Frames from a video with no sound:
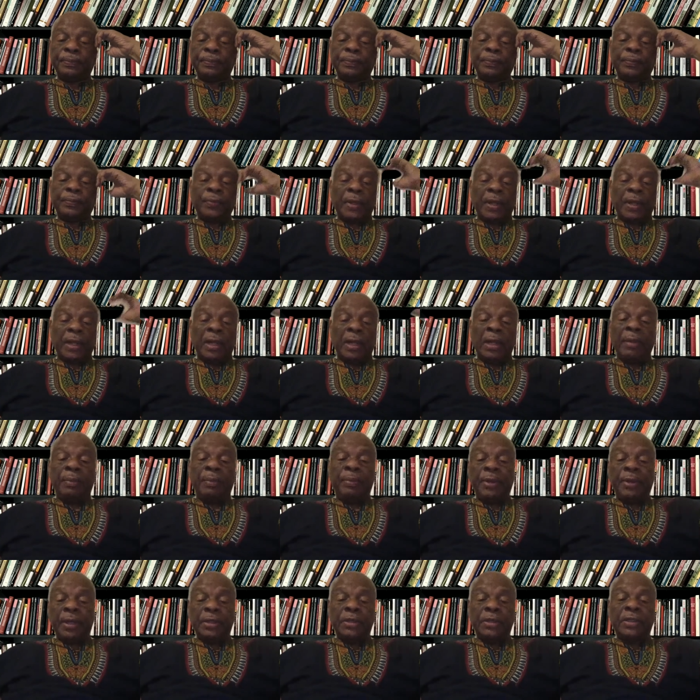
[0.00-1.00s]
Libya
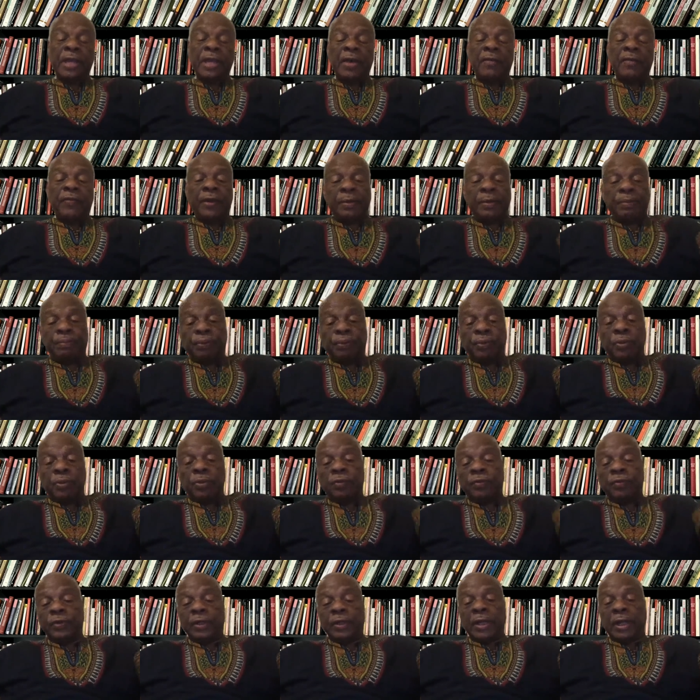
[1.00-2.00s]
itself had proven
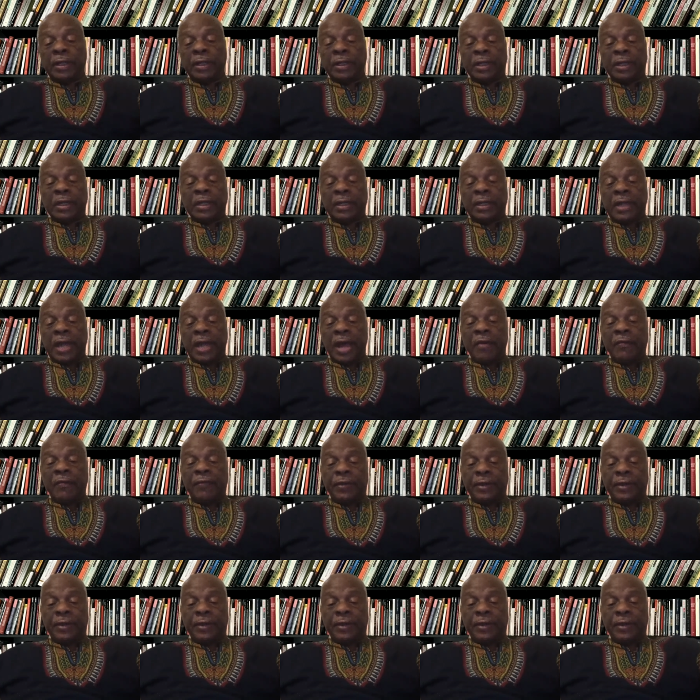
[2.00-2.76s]
under Gaddafi